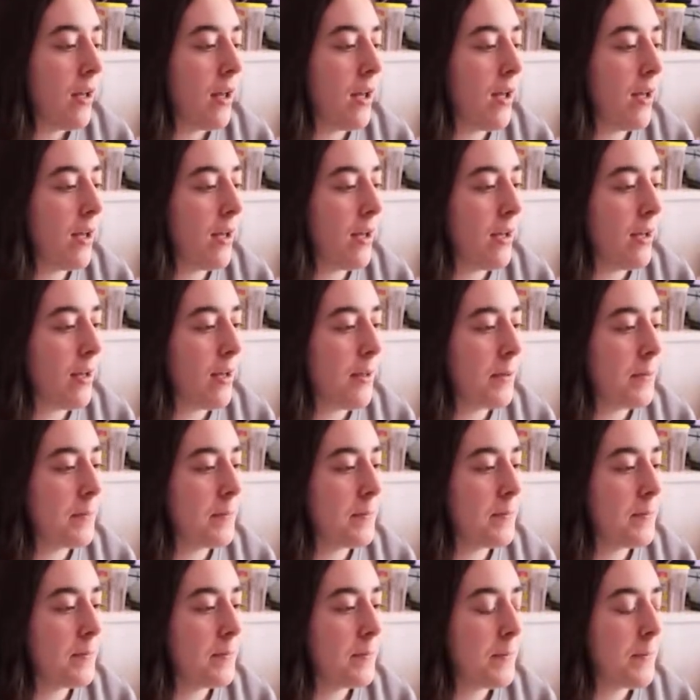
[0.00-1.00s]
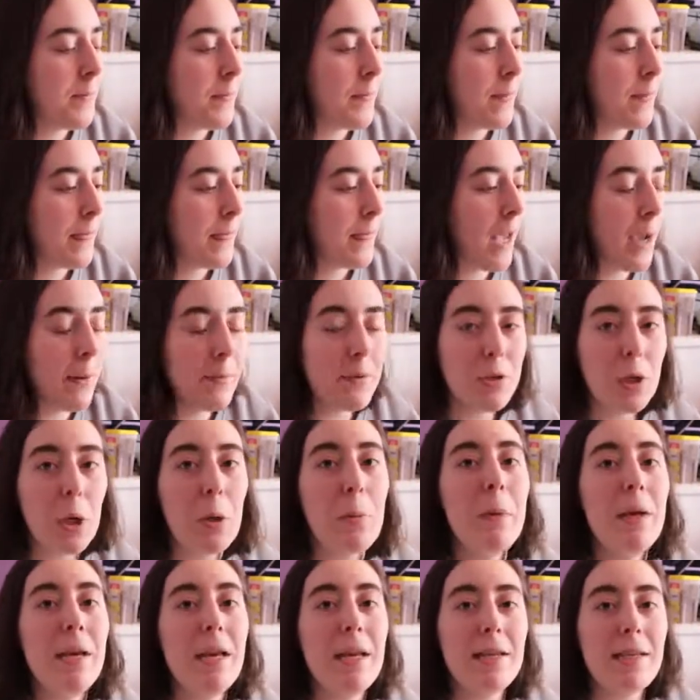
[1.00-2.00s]
Um, I'm just
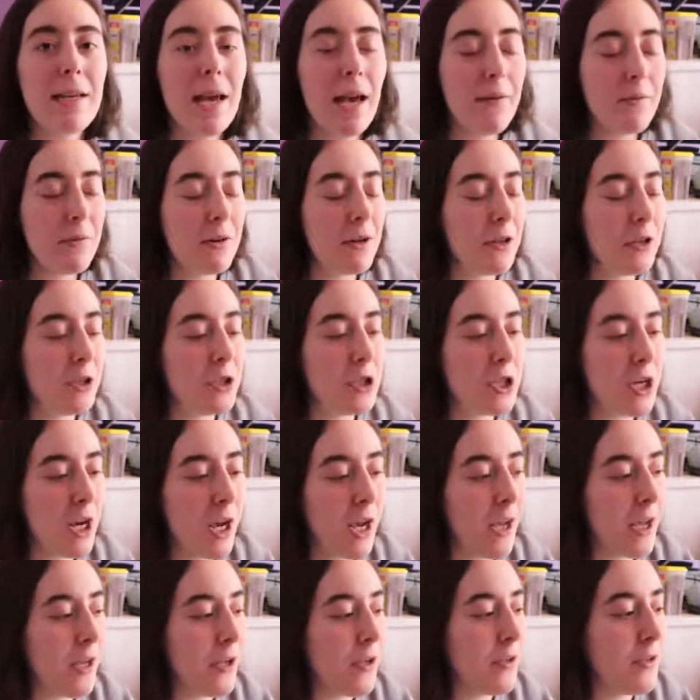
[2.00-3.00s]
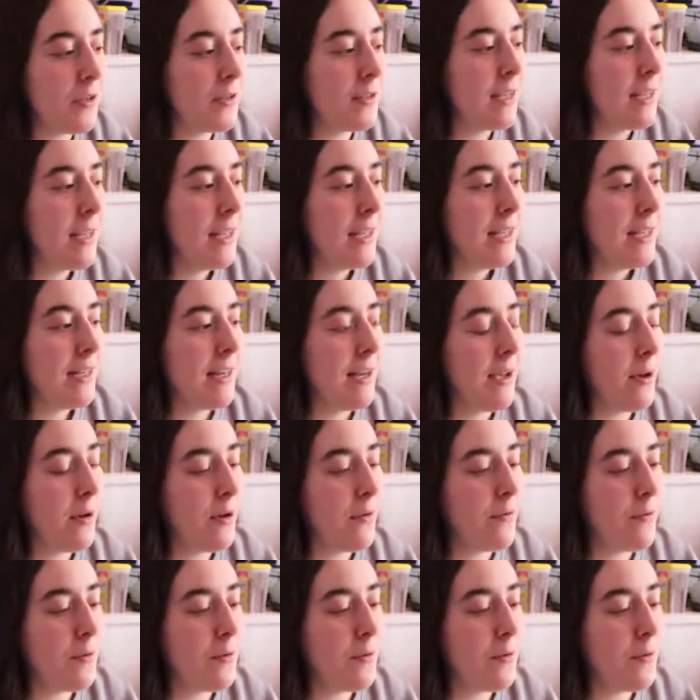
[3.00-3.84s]
hoping to have another child now,